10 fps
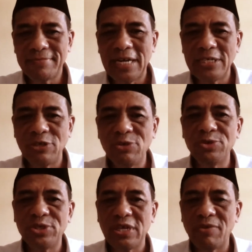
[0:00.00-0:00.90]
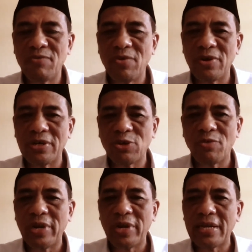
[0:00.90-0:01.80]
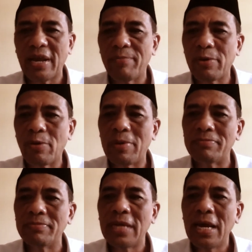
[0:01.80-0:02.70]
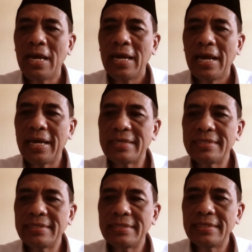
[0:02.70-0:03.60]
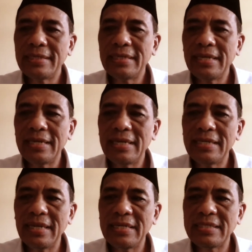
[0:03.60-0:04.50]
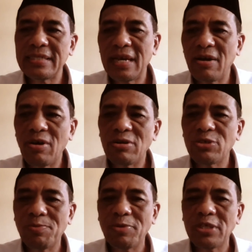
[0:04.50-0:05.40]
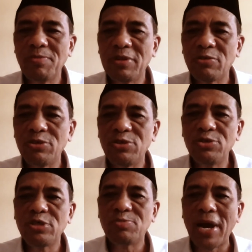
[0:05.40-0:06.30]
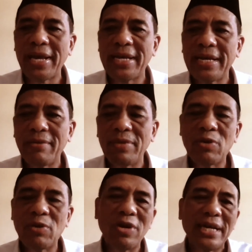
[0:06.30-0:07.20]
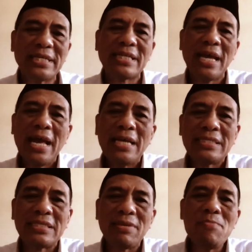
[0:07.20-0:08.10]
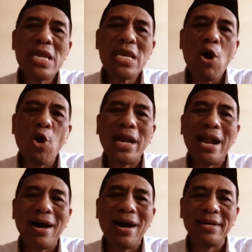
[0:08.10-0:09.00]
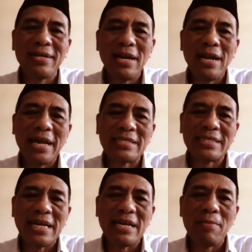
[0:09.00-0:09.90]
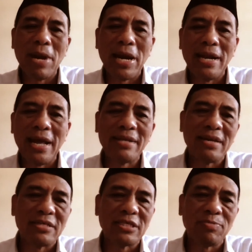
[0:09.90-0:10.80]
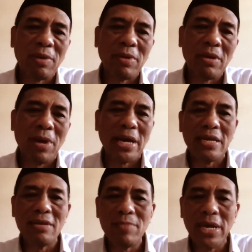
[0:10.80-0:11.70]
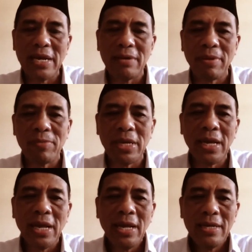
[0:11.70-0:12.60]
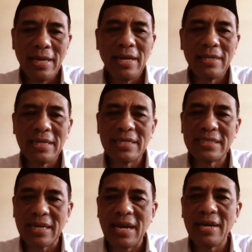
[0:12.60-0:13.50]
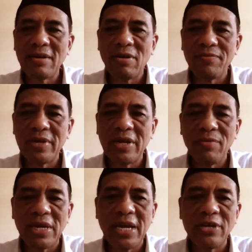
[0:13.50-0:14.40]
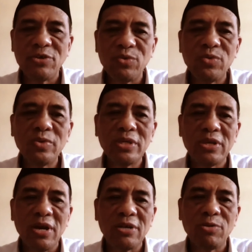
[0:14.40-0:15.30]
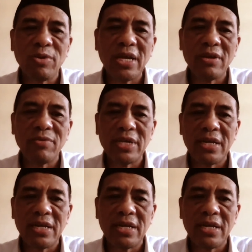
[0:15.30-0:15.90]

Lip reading: use for solving that problem, and it's also possible to use by we call as semi-online, like sending by letters, maybe by email, maybe. That is a kind of we can do together with